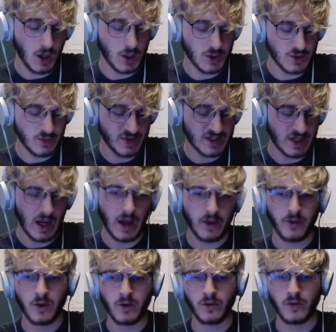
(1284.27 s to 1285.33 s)
100%. I
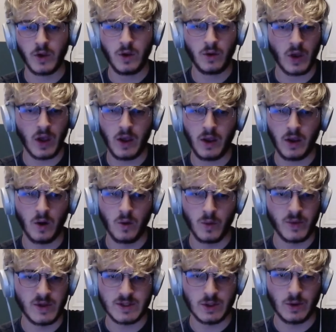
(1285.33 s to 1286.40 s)
think the UKEL
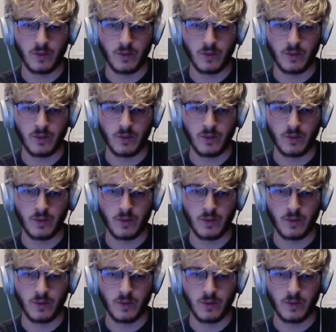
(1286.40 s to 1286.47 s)
would be